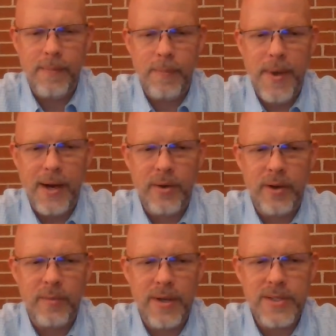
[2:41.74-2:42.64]

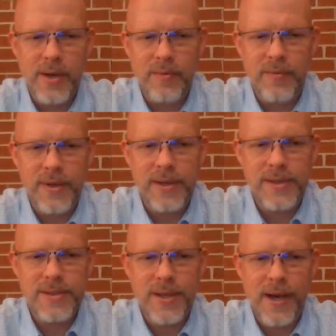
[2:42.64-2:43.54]
Background on myself
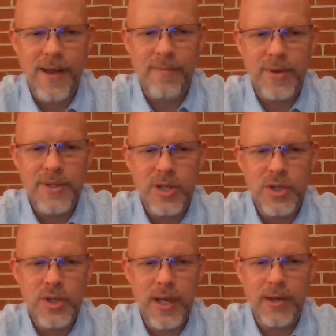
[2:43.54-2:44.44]
is I have been
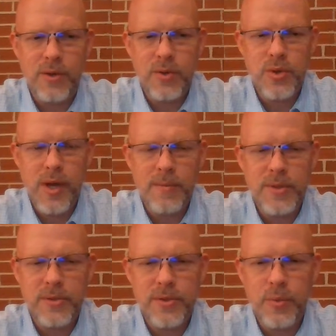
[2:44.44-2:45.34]
teaching at Notre Dame
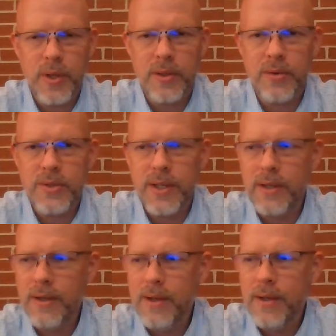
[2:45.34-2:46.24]
since 2013.